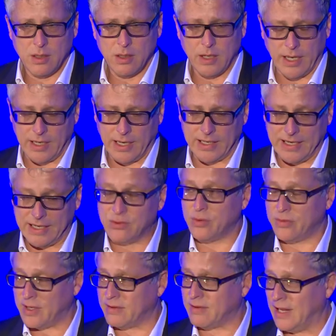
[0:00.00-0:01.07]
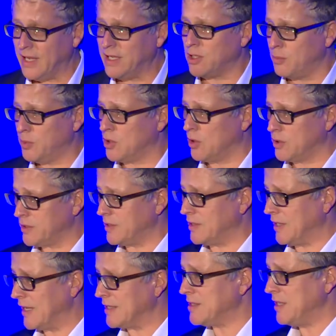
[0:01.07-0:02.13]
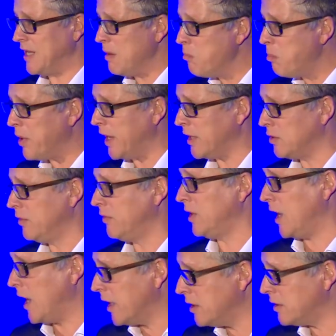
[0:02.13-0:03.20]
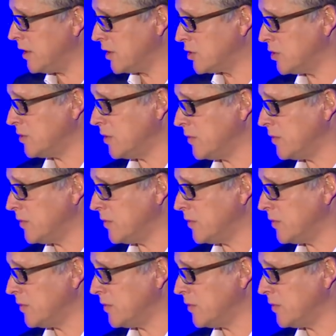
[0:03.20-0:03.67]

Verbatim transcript: and I get to that later because it has an impact on the architectures